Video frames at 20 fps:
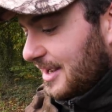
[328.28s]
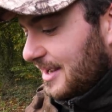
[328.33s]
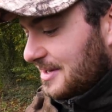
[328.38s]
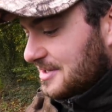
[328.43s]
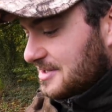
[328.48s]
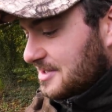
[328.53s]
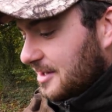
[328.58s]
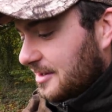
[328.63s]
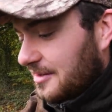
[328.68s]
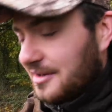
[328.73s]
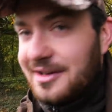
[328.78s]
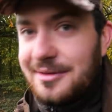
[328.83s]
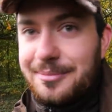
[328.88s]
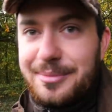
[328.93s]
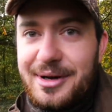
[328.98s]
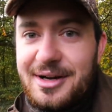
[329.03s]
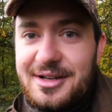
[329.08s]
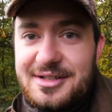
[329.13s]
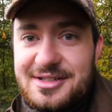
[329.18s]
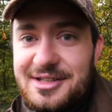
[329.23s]
of eggs, onion,
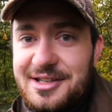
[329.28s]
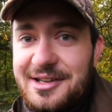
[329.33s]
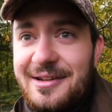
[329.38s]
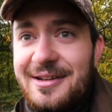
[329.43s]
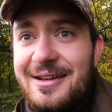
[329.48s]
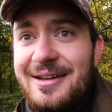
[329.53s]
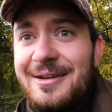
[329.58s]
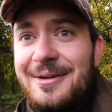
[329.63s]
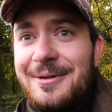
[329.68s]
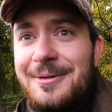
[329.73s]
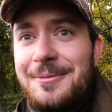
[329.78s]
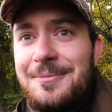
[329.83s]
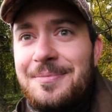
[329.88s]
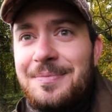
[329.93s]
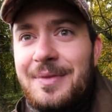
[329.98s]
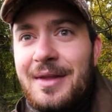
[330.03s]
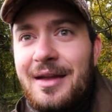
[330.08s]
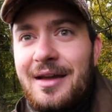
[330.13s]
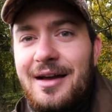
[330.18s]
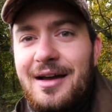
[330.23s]
parsley.
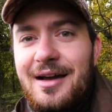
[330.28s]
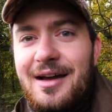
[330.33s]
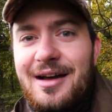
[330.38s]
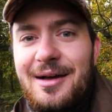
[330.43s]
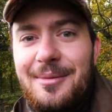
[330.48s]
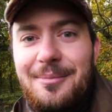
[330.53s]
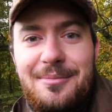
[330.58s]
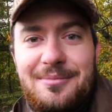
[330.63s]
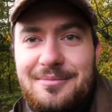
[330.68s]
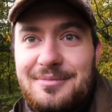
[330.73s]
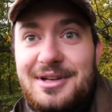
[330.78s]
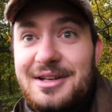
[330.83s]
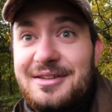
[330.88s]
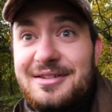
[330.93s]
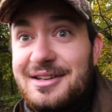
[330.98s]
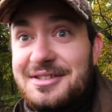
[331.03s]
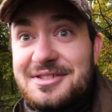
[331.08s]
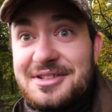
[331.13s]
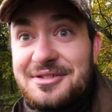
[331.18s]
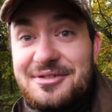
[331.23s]
Um,
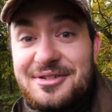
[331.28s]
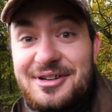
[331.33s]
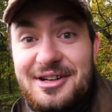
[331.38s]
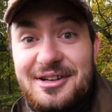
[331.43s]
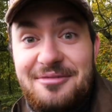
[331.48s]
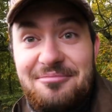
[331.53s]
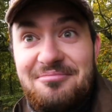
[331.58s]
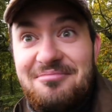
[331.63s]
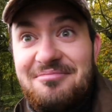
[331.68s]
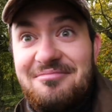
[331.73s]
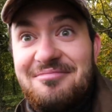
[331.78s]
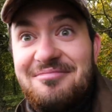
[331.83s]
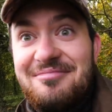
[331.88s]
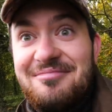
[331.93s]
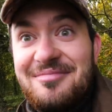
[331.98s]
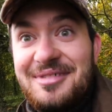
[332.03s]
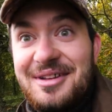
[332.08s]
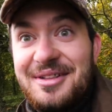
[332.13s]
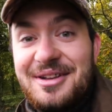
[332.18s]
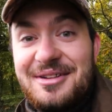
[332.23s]
that that's it really,
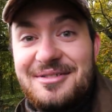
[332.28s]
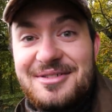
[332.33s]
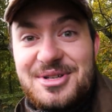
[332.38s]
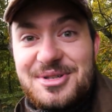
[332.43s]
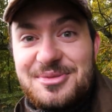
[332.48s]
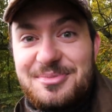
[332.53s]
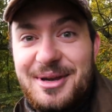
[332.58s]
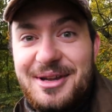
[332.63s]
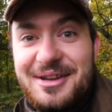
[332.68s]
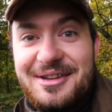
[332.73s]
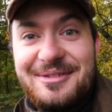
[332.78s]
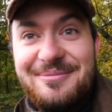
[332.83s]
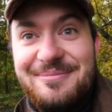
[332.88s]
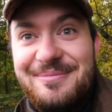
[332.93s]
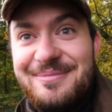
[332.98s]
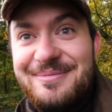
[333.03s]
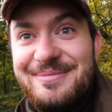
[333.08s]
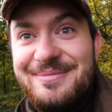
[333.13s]
and then just bake it.